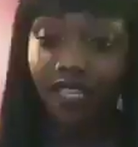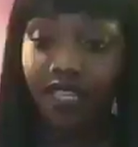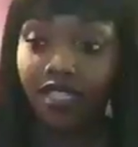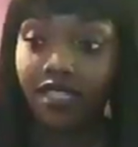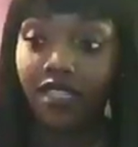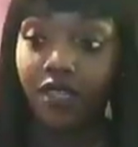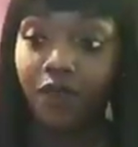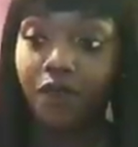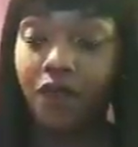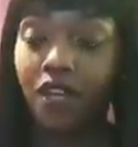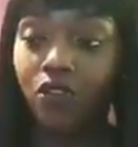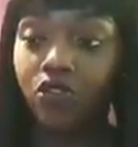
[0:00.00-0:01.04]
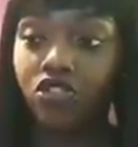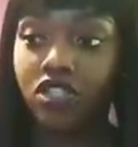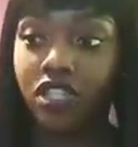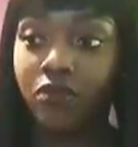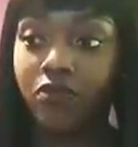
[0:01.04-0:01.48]
And I was
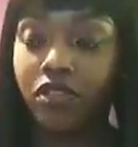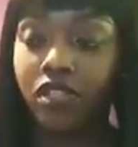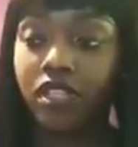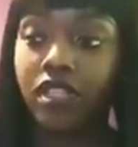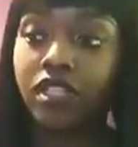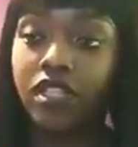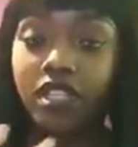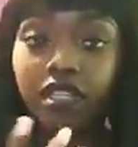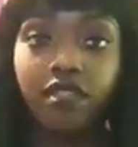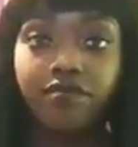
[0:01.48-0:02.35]
just like really